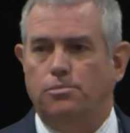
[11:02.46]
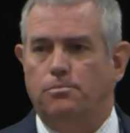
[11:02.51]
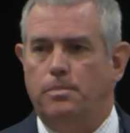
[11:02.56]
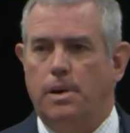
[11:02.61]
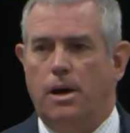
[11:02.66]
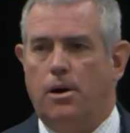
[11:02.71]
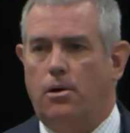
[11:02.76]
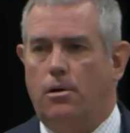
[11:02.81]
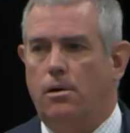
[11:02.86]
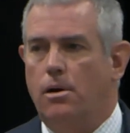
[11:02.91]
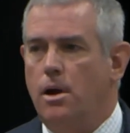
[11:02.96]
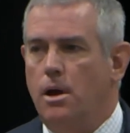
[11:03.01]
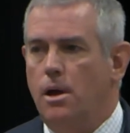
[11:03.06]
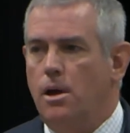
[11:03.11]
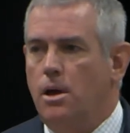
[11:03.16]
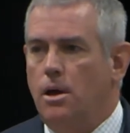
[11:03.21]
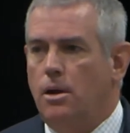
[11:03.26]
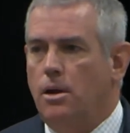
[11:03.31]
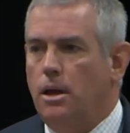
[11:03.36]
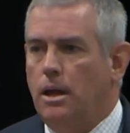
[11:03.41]
better
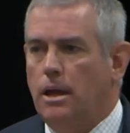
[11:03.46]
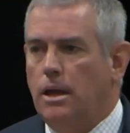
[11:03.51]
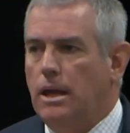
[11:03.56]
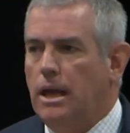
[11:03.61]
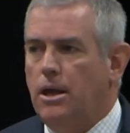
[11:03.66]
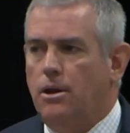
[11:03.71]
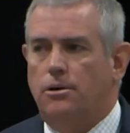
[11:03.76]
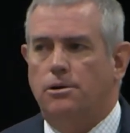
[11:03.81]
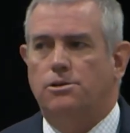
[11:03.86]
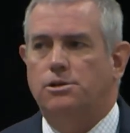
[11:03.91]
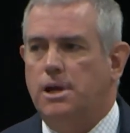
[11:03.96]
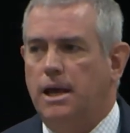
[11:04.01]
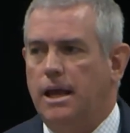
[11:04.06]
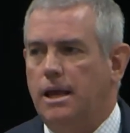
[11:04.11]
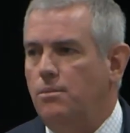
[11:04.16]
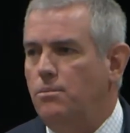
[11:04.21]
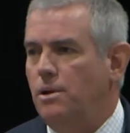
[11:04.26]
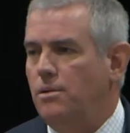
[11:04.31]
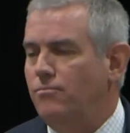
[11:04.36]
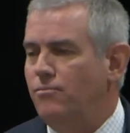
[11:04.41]

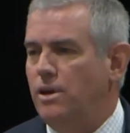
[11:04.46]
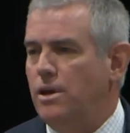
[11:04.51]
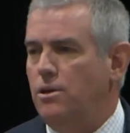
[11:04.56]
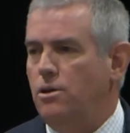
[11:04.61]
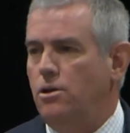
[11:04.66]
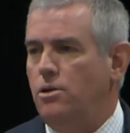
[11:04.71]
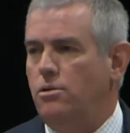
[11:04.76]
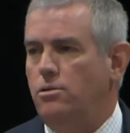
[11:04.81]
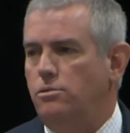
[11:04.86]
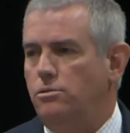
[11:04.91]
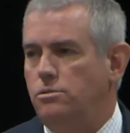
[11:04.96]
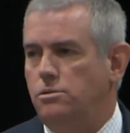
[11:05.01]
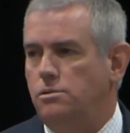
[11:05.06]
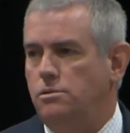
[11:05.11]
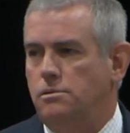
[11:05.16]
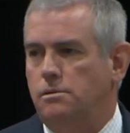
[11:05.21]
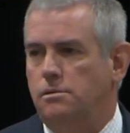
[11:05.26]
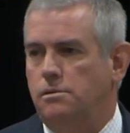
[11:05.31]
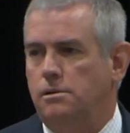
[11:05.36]
entertainment venues.